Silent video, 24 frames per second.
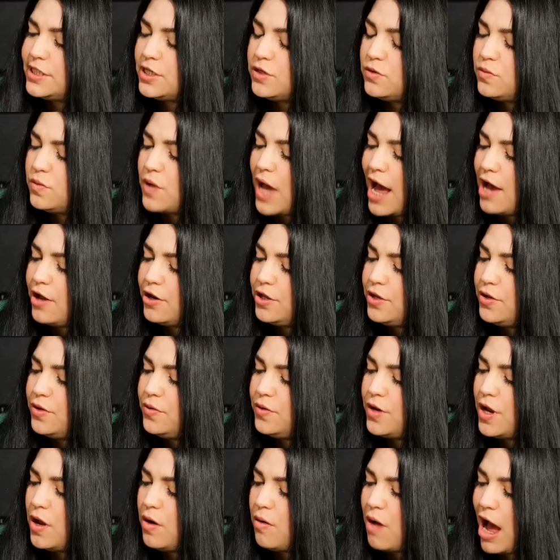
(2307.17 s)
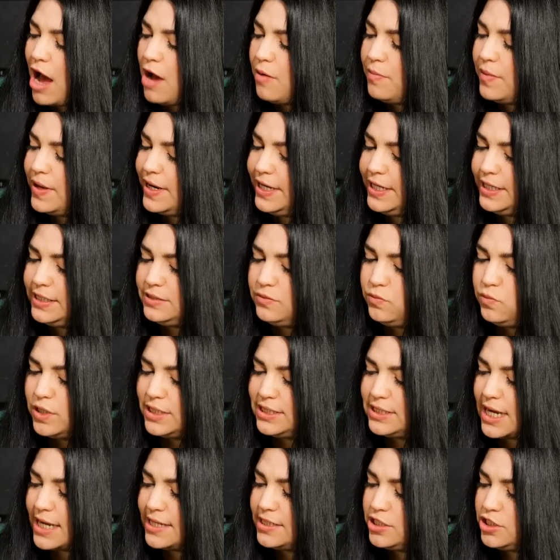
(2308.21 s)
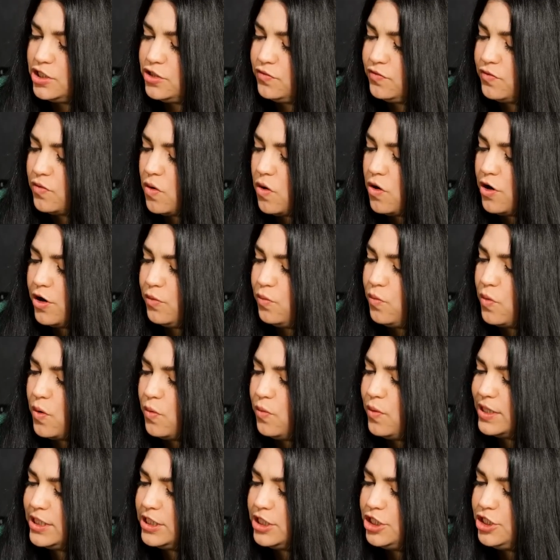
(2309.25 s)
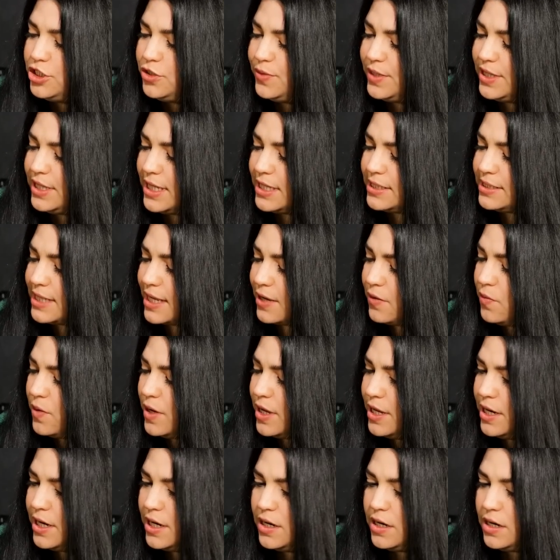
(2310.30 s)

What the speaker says: So how do you know what dice to roll or what to do with this? Like what?